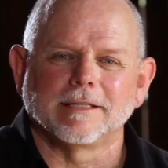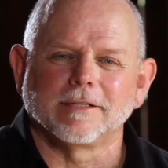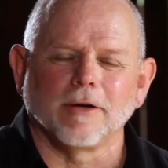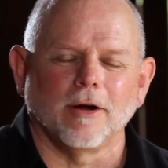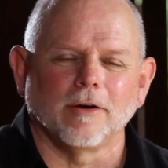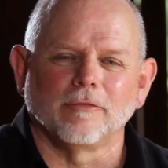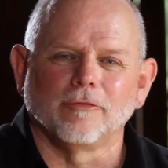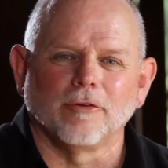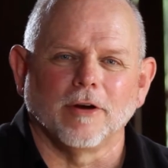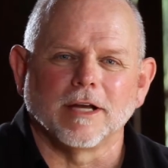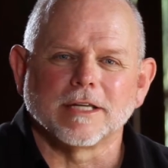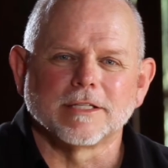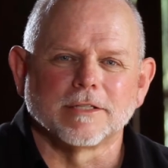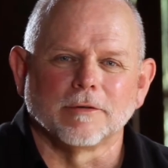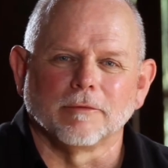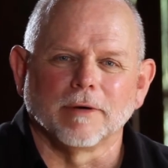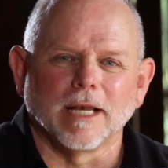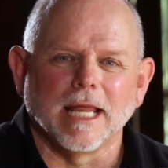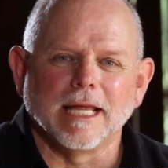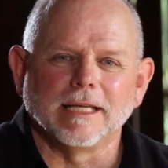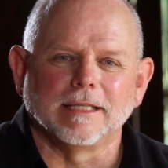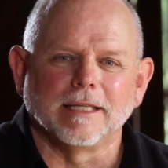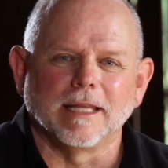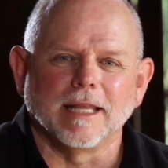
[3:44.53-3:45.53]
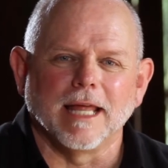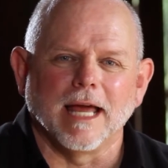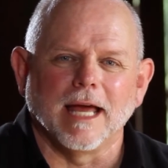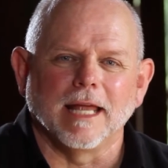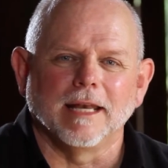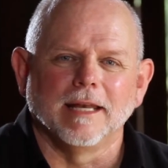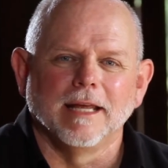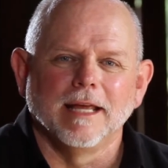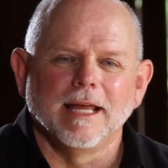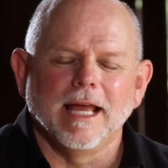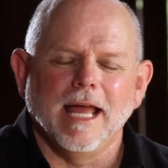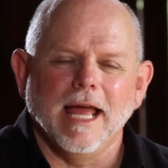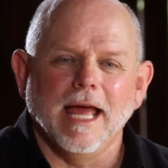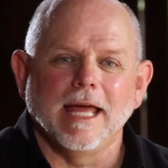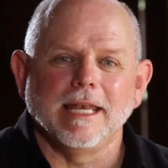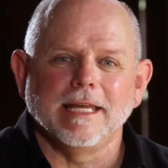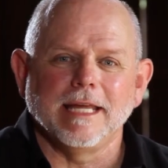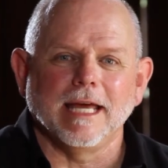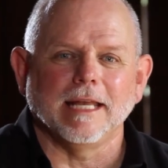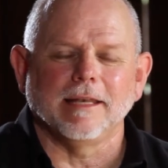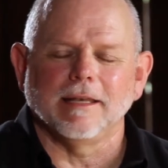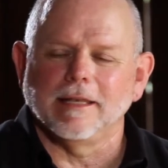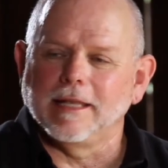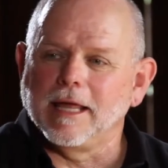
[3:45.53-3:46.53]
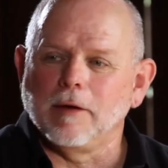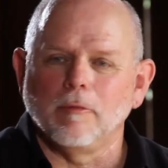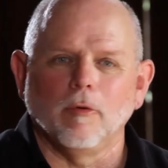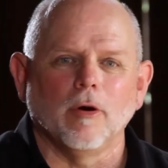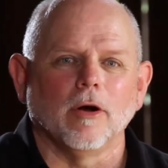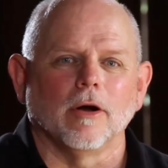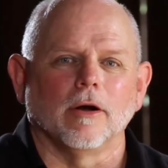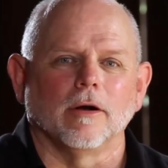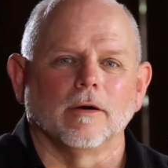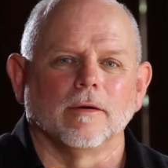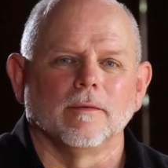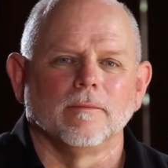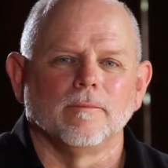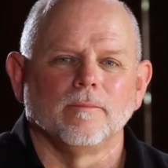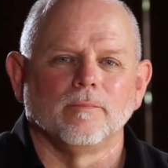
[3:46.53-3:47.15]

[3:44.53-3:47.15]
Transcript: hard for us to relate to that. And yet they were.